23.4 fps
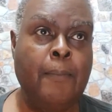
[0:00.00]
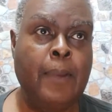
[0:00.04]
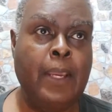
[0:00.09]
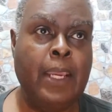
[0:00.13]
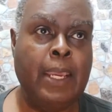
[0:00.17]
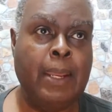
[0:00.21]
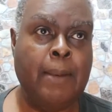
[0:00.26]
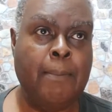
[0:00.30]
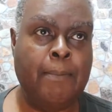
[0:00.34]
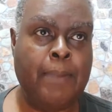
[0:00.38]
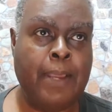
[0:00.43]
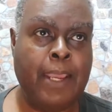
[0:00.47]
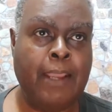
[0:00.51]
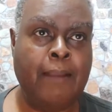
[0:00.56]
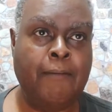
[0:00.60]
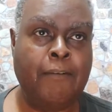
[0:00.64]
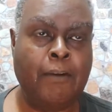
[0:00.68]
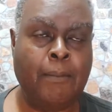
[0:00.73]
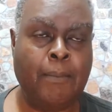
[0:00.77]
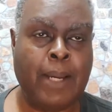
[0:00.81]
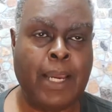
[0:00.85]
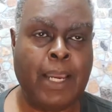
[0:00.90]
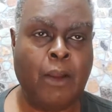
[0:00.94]
and
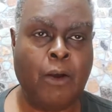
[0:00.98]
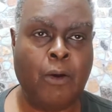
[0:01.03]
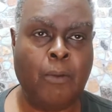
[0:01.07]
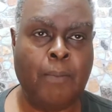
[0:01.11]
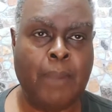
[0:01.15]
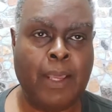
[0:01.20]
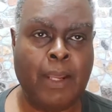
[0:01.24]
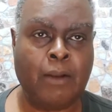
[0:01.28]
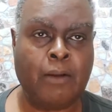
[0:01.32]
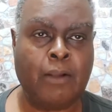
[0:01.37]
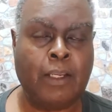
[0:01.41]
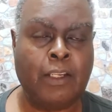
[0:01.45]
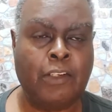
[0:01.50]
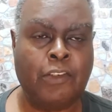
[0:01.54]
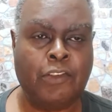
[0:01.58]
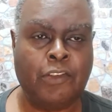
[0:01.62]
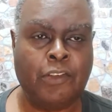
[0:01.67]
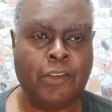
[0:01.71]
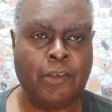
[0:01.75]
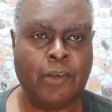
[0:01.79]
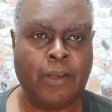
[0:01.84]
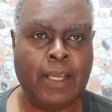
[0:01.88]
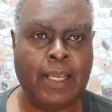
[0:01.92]
paying for my own medical
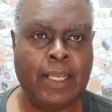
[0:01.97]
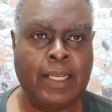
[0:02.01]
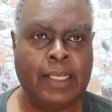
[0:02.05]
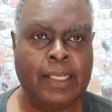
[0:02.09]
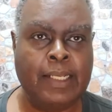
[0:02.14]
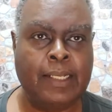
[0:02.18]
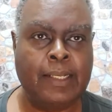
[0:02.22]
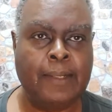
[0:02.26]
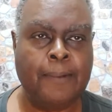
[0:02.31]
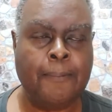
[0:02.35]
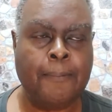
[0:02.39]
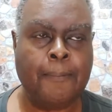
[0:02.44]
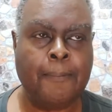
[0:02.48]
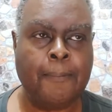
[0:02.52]
insurance,